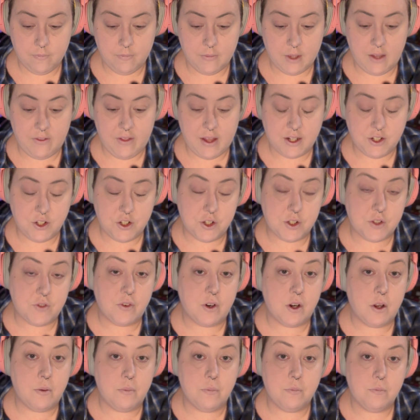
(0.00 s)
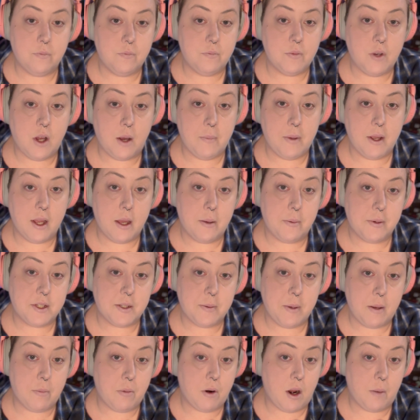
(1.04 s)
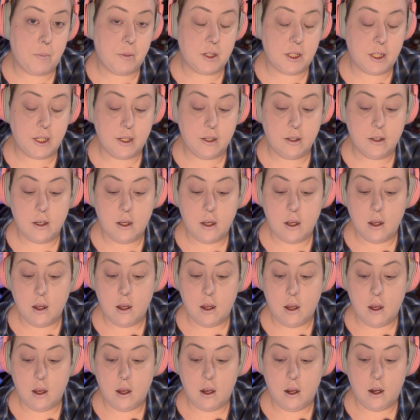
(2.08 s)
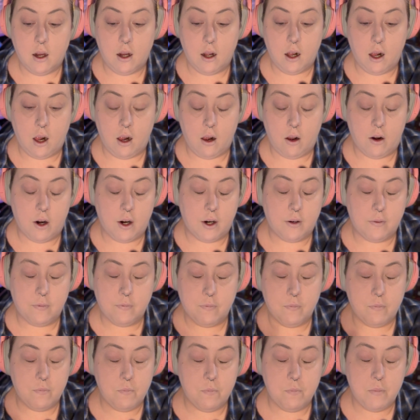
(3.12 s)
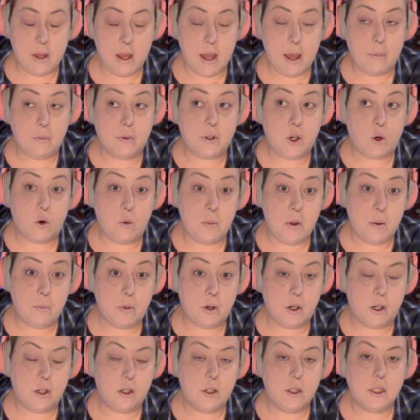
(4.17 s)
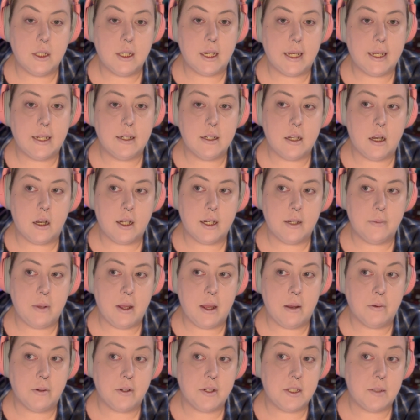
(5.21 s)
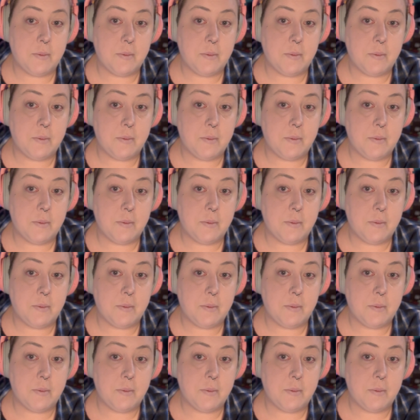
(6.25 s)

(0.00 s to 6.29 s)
And that's just from not being able to speak properly or being able to remember, like not being able to